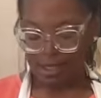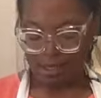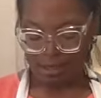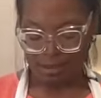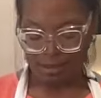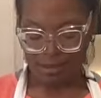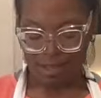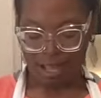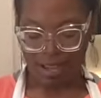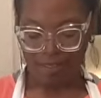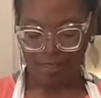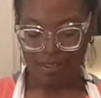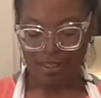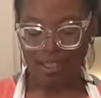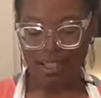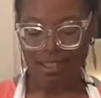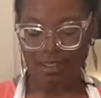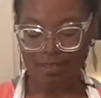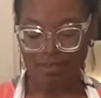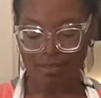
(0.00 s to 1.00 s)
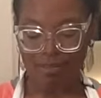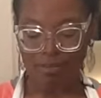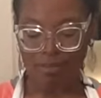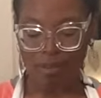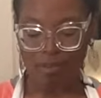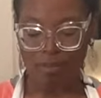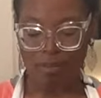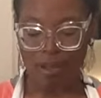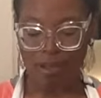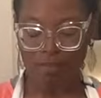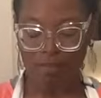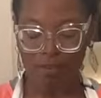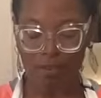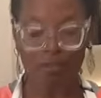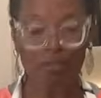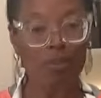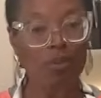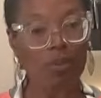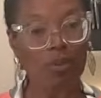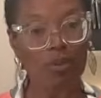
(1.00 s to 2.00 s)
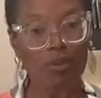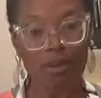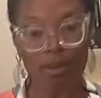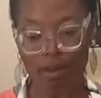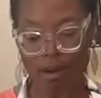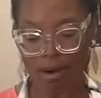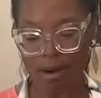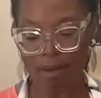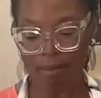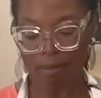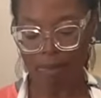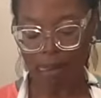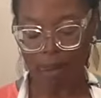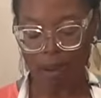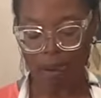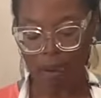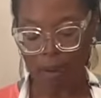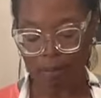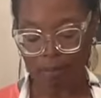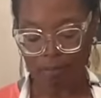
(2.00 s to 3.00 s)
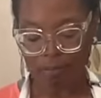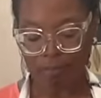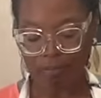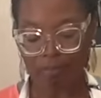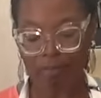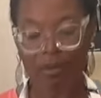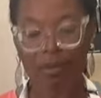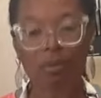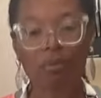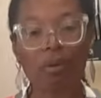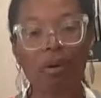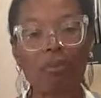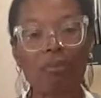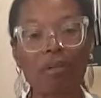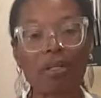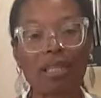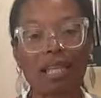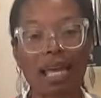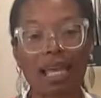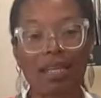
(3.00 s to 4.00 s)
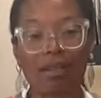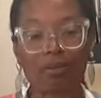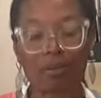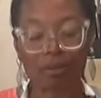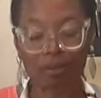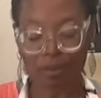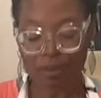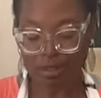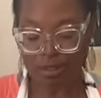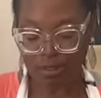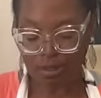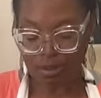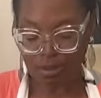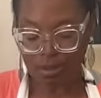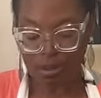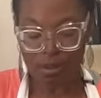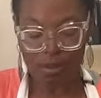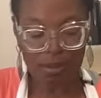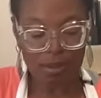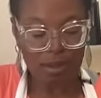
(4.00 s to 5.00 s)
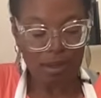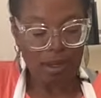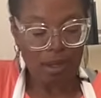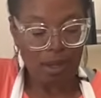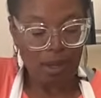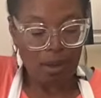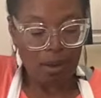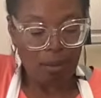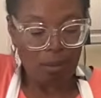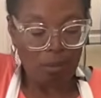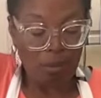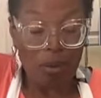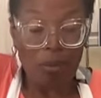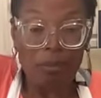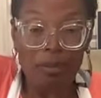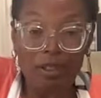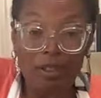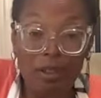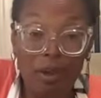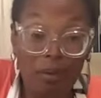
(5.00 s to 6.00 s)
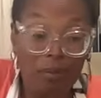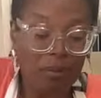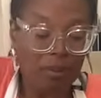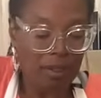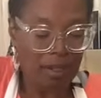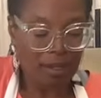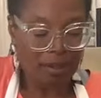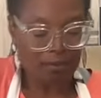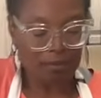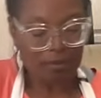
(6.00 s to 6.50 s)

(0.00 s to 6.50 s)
we have to kind of be mindful of who we are, what we like, what we enjoy, what we don't like.